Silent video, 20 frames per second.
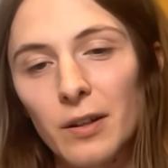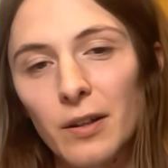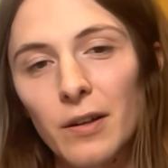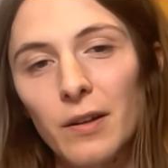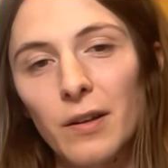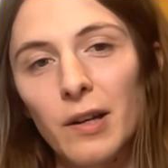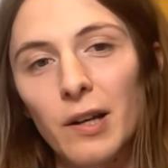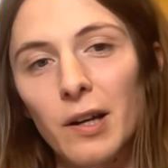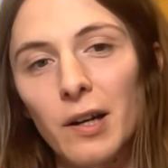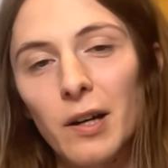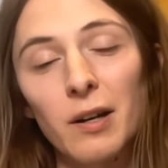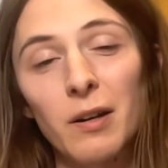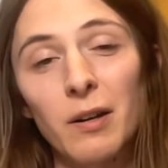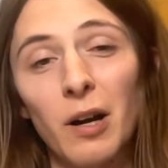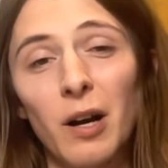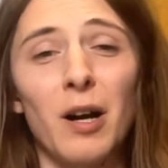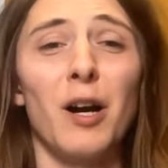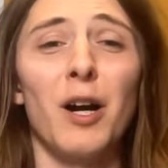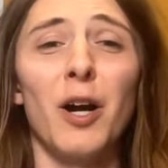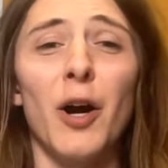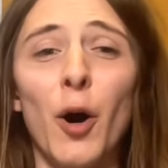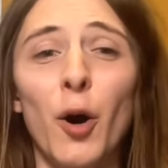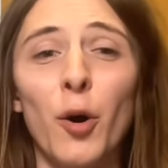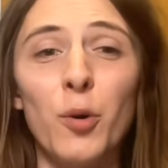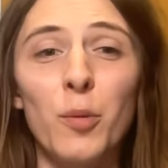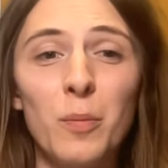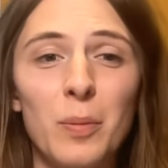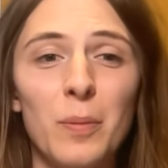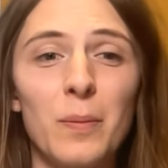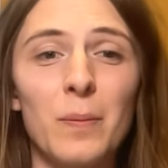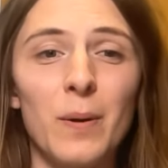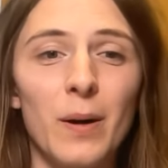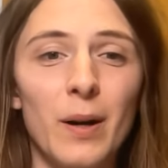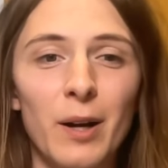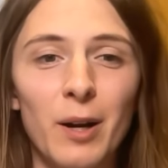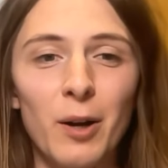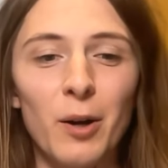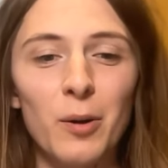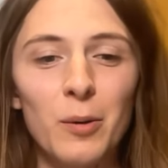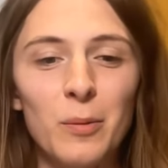yeah, I, I hope, I
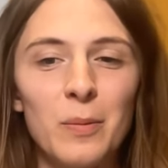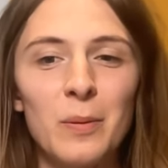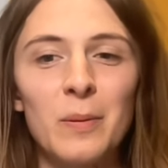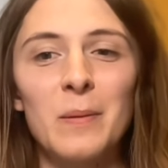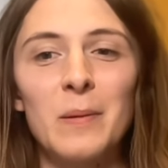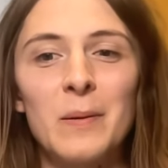hope,